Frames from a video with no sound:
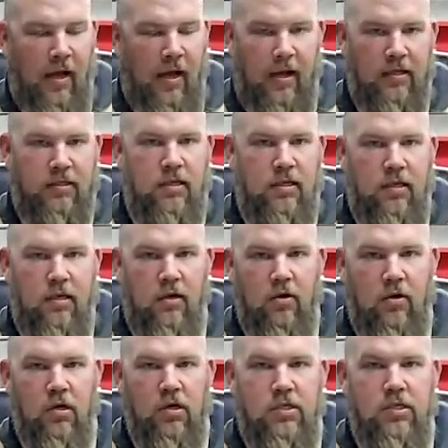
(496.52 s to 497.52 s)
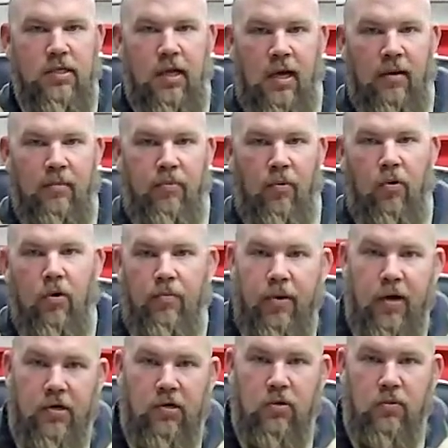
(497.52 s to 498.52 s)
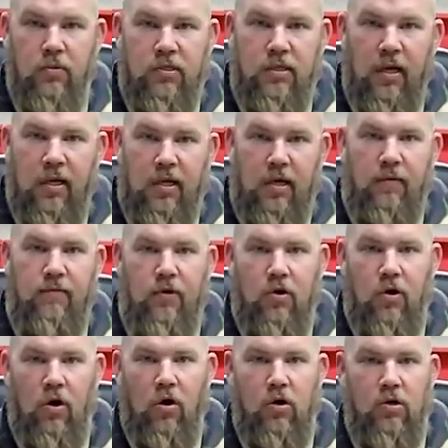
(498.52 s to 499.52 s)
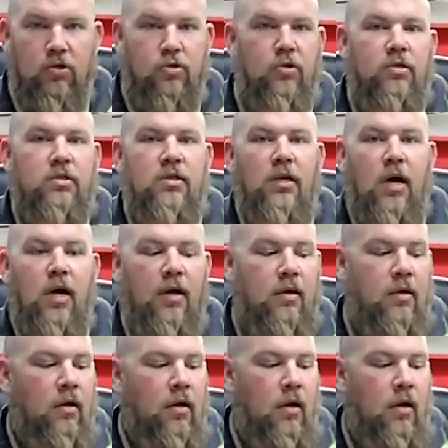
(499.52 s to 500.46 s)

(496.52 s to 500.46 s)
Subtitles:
has the year or stamp or a picture was taken of the car, so it's not